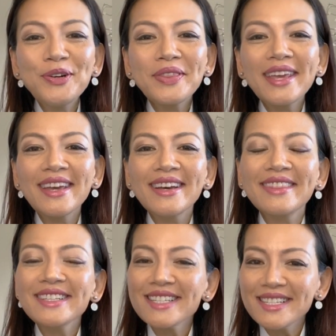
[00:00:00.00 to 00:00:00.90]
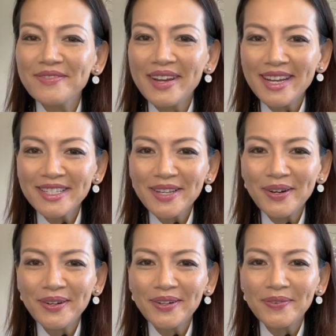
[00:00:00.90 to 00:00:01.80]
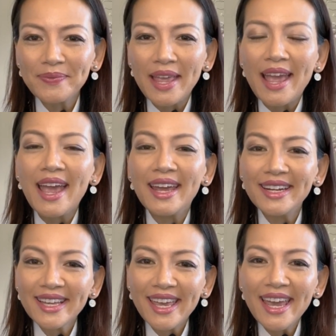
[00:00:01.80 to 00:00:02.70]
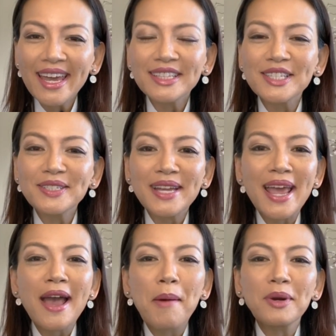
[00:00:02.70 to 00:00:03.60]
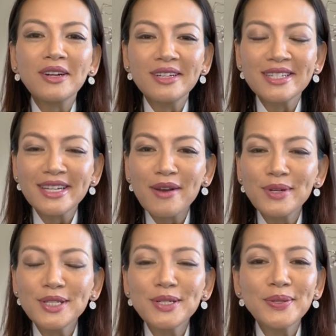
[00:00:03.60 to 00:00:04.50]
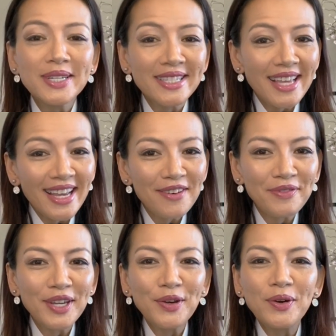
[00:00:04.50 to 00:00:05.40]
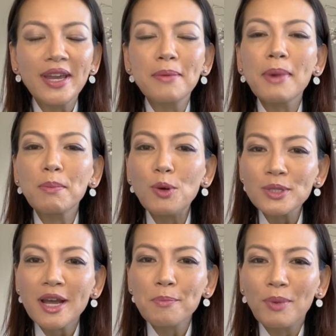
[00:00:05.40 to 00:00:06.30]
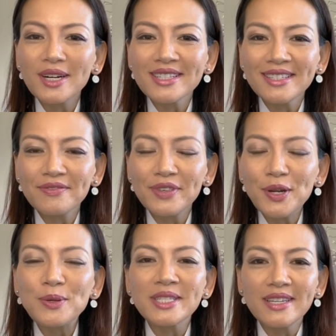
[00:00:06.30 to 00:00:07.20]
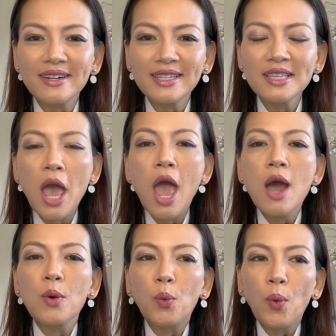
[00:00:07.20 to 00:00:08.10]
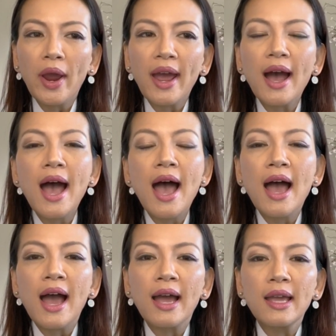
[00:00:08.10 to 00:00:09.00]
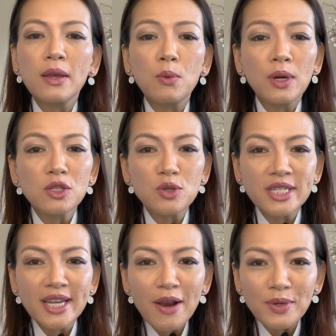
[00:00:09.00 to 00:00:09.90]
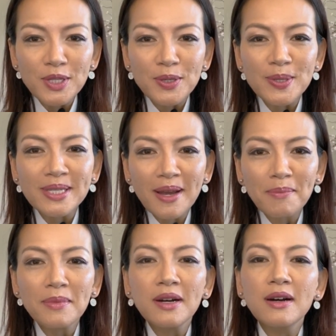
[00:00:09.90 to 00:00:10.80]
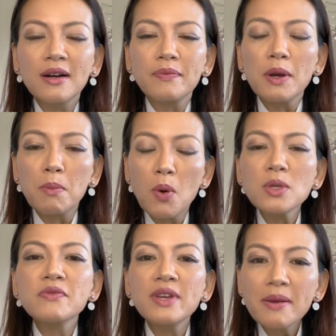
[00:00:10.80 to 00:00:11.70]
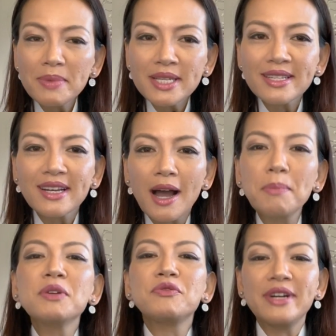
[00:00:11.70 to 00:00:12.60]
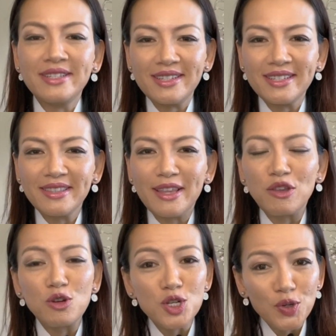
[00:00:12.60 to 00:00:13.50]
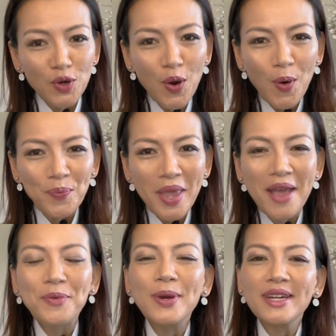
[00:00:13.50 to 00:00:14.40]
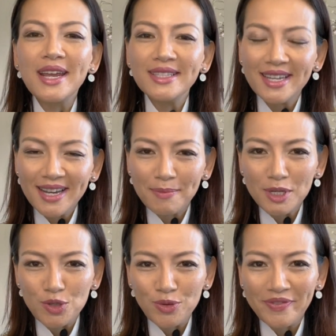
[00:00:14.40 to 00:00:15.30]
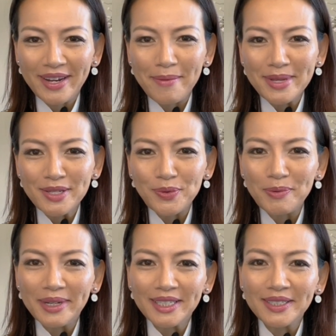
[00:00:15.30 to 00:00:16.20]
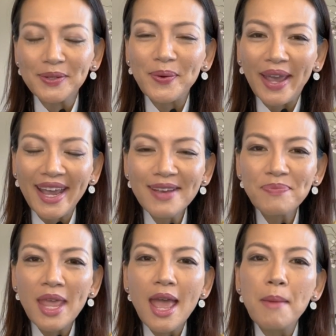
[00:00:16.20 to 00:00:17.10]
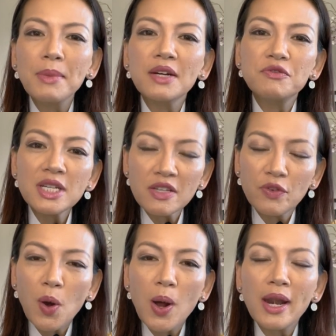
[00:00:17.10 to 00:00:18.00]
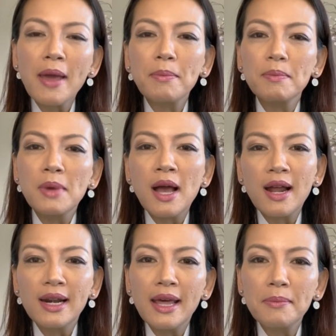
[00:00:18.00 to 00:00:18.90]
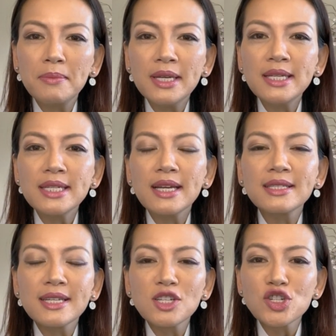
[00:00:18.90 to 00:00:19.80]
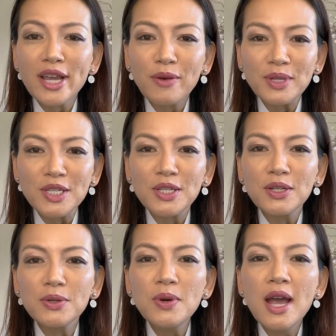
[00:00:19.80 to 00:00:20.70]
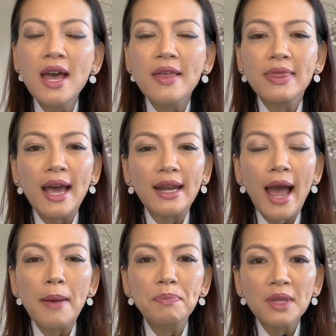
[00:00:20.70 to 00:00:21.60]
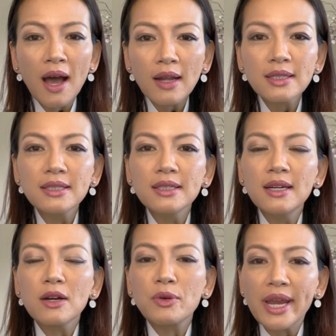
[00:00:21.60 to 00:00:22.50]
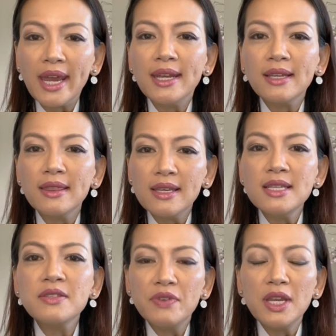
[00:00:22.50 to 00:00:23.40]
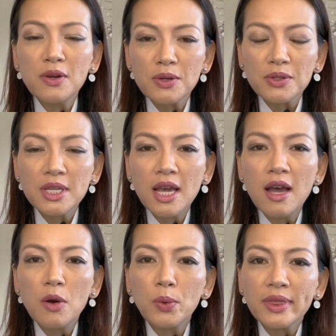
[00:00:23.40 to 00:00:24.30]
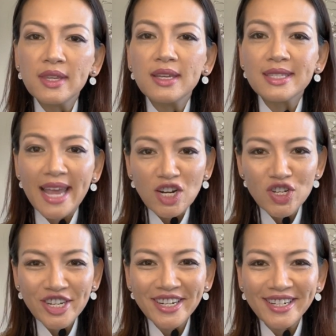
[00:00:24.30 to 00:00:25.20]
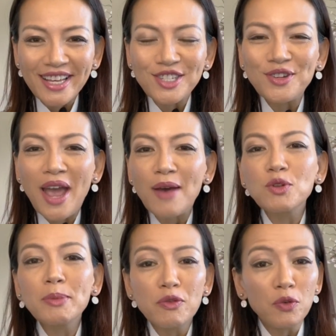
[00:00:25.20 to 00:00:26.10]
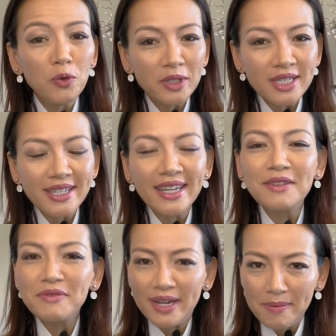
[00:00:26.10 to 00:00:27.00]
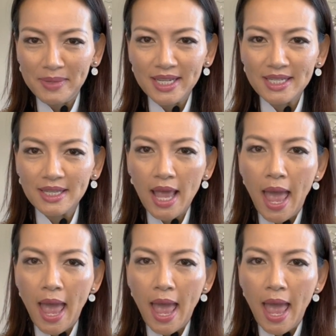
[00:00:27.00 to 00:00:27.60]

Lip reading: there, this is Vanessa Ho. And again, today I'm going to share with you the second video in my multi-part video series where I want to share with you some of the most Vietnamese common phrases that you should know when dating a mature Vietnamese woman, okay? But first of all, let me just share with you that I'm not creating these videos with the intention that you have to be fluent in Vietnamese.